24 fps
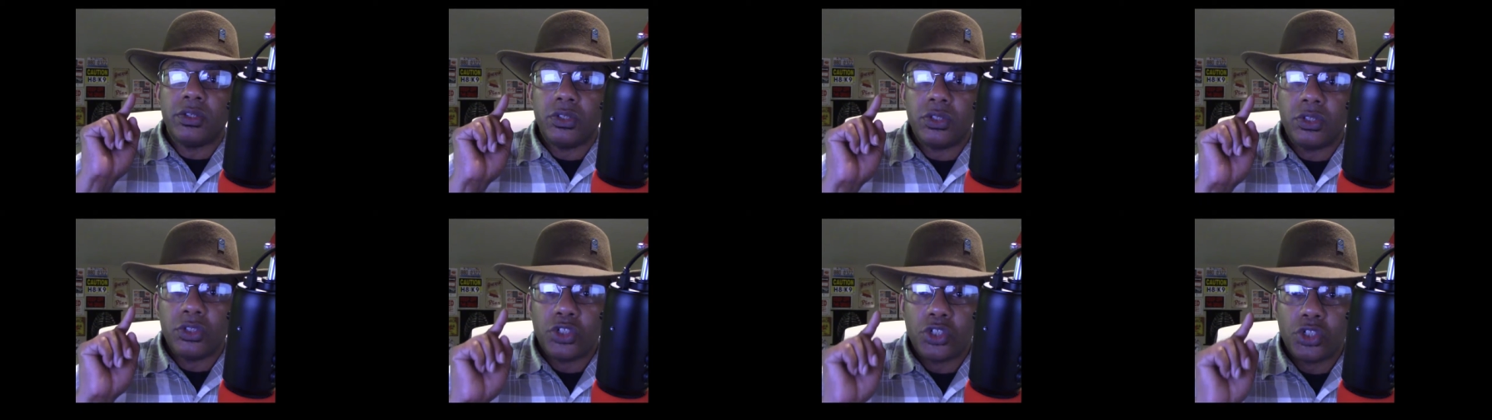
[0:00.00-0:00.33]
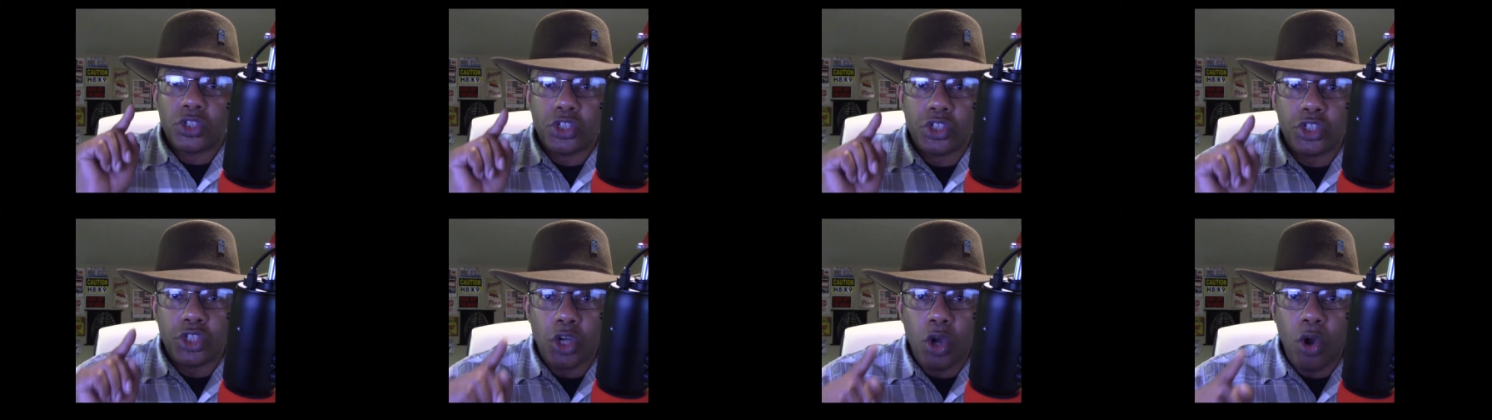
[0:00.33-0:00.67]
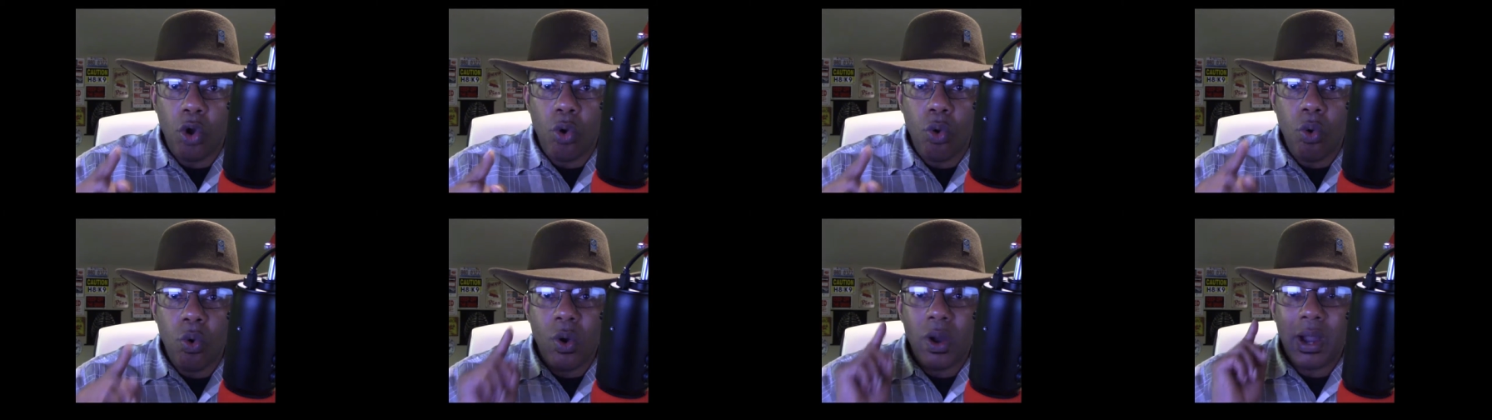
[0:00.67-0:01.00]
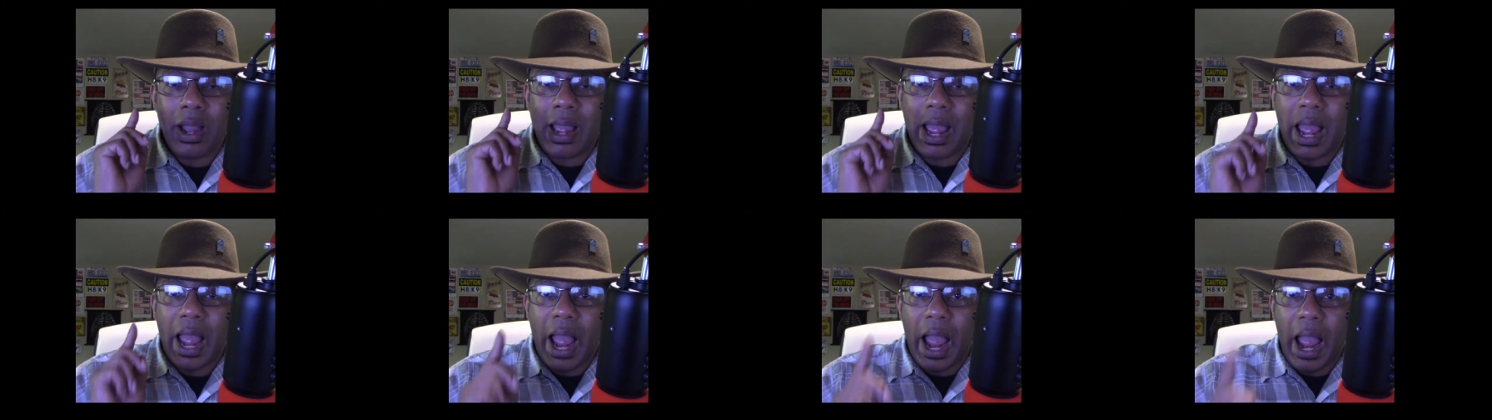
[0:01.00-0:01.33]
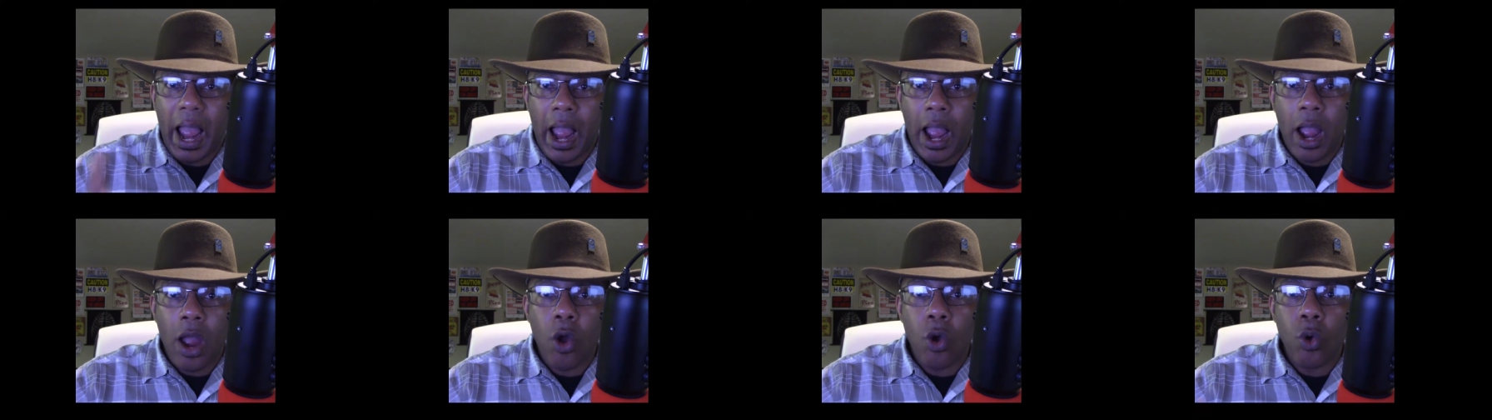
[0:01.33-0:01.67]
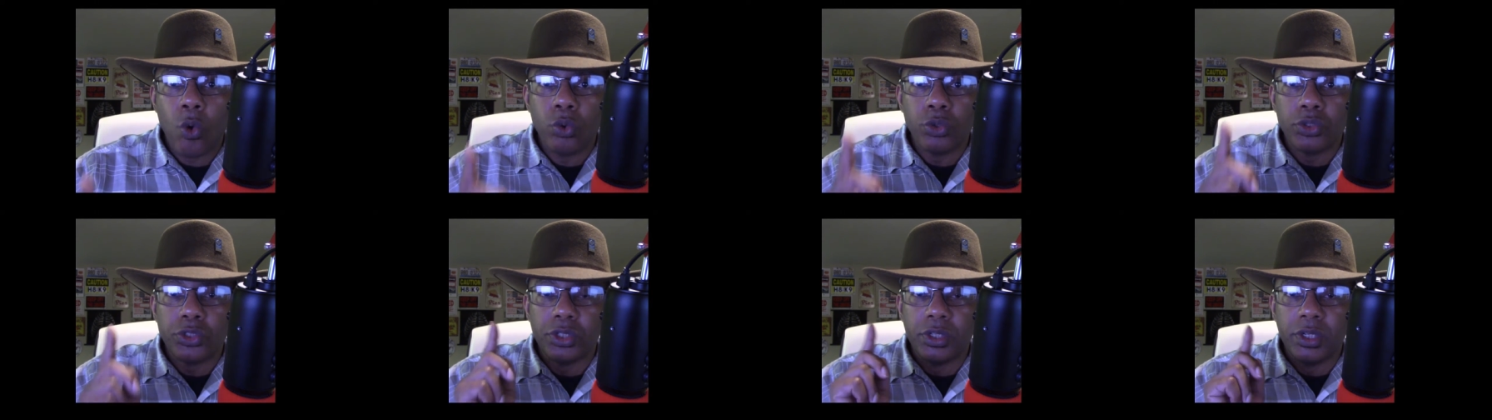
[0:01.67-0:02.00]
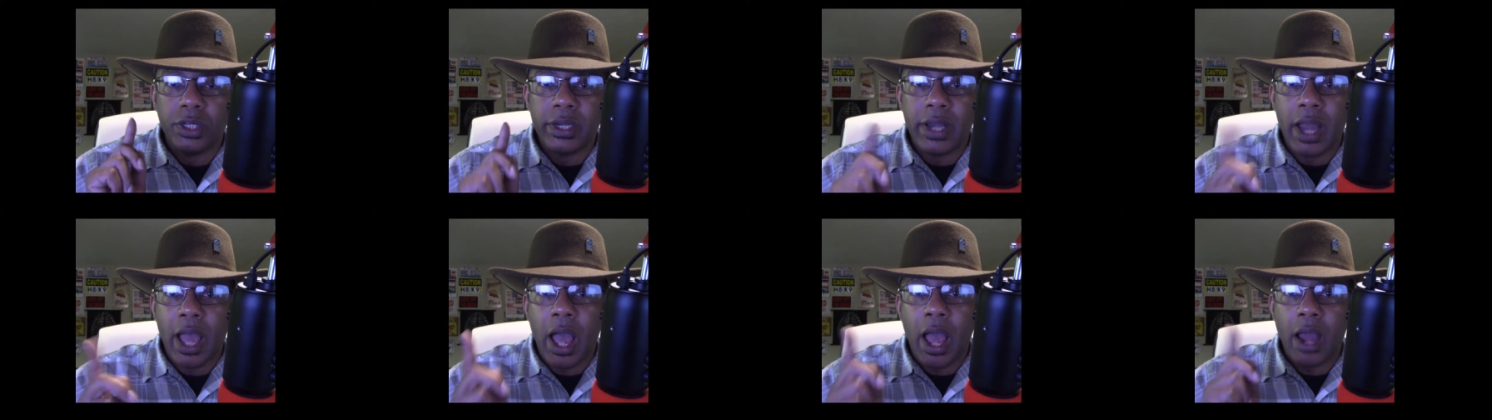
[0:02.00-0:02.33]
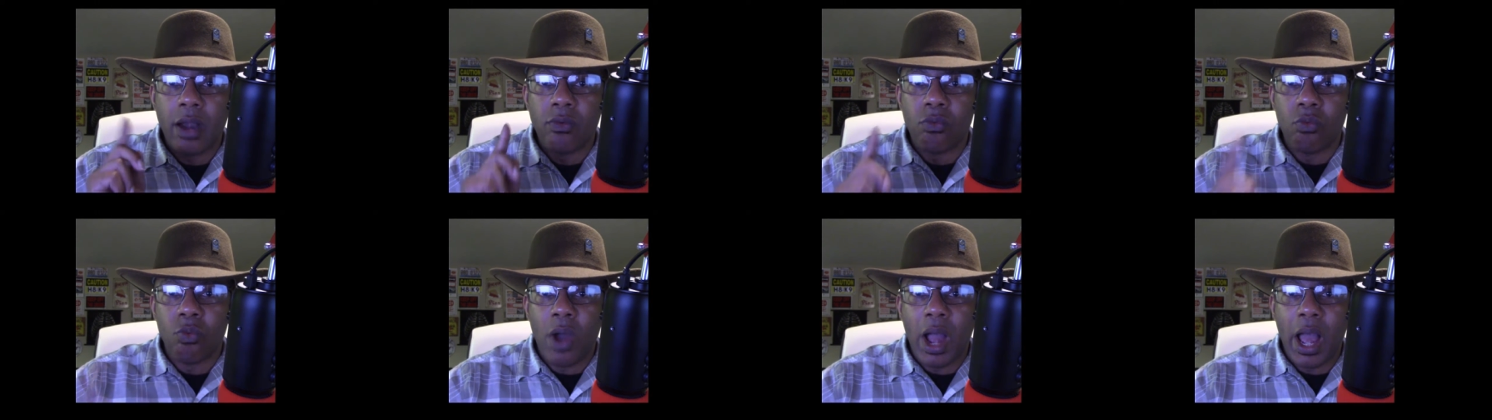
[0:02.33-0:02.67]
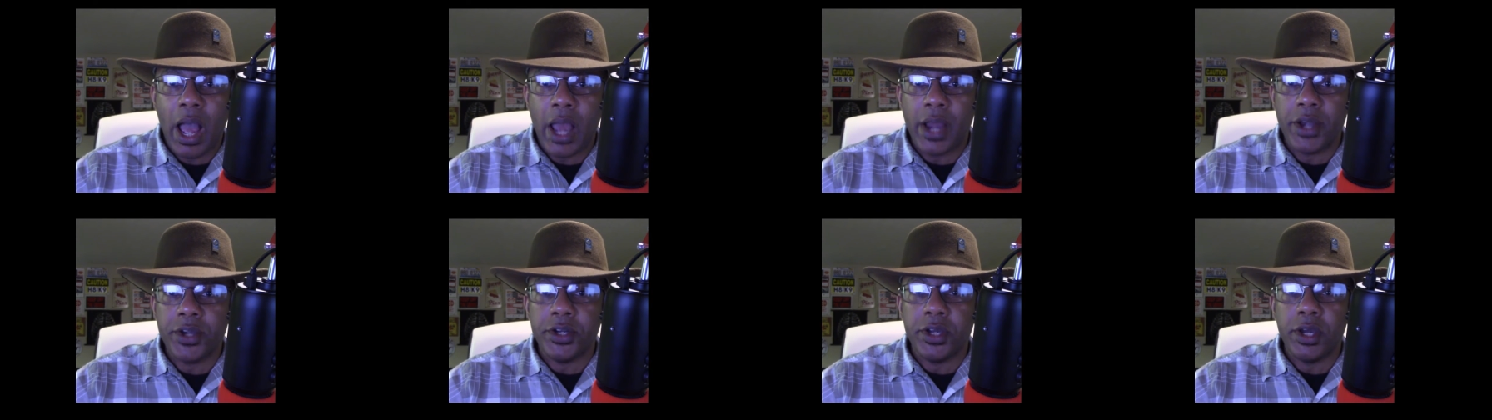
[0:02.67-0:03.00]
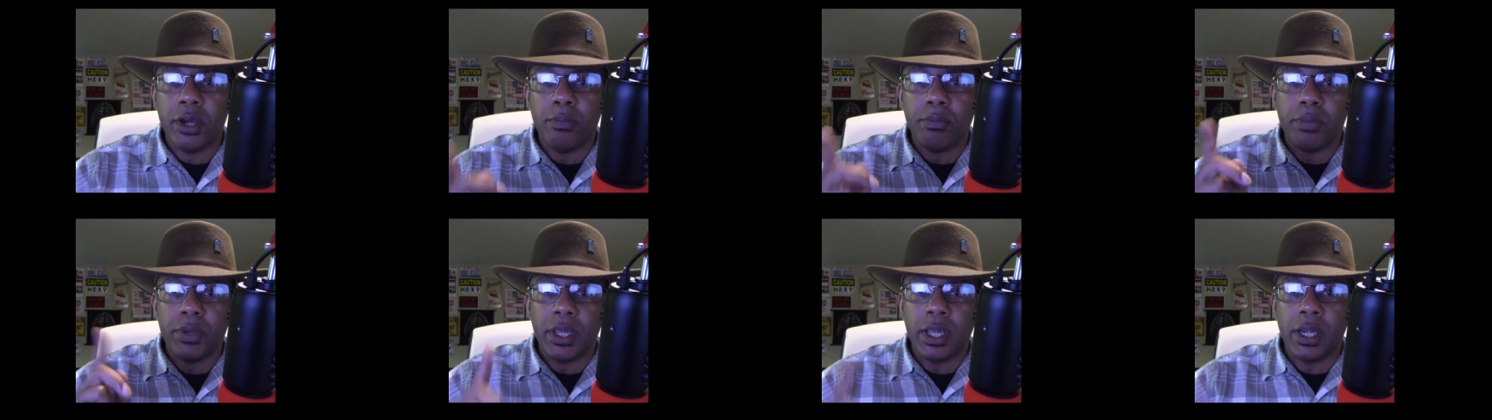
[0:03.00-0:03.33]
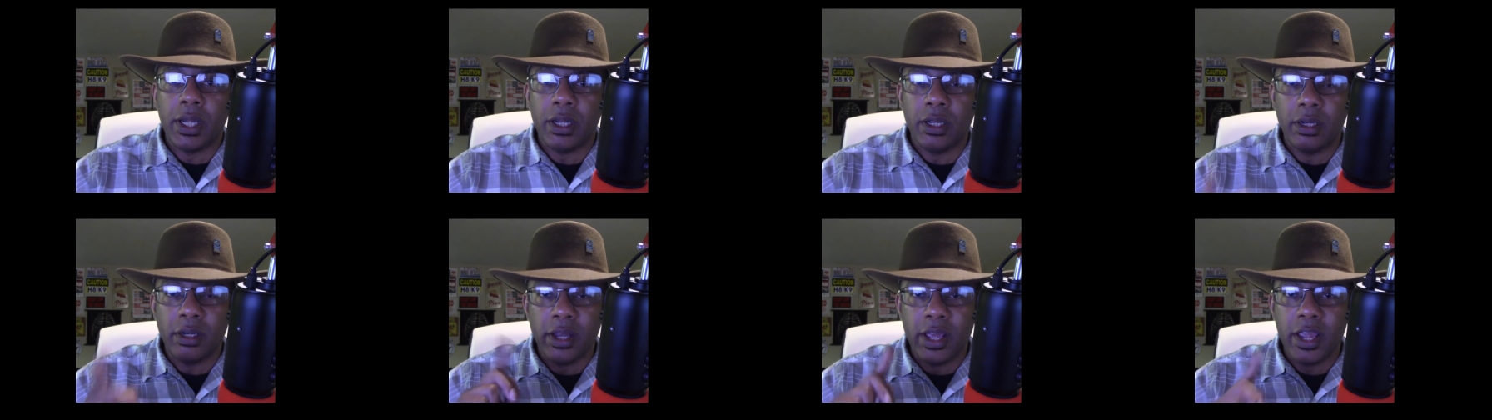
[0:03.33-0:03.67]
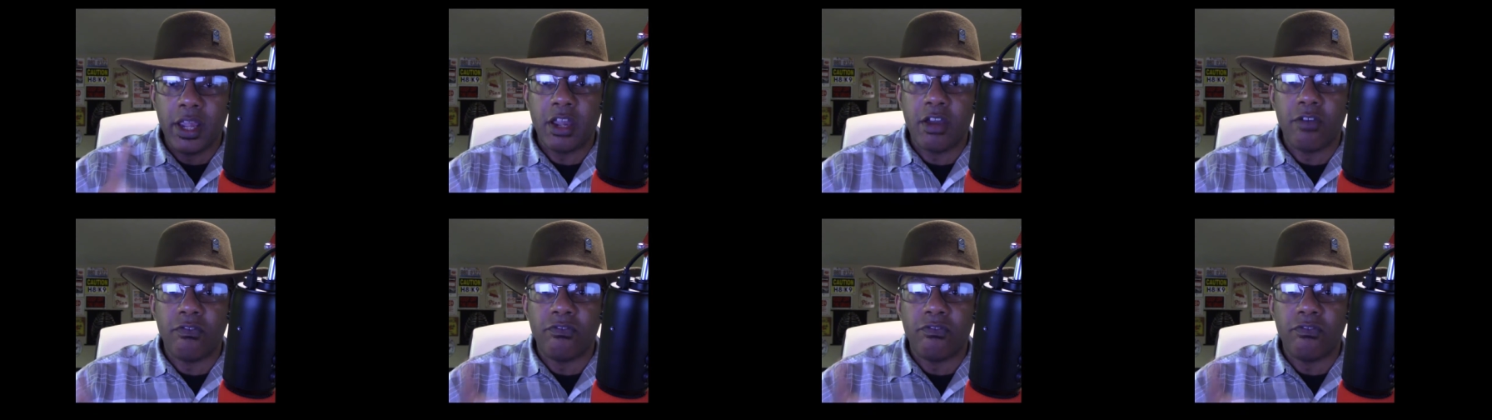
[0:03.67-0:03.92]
show how to not wind up in the lake of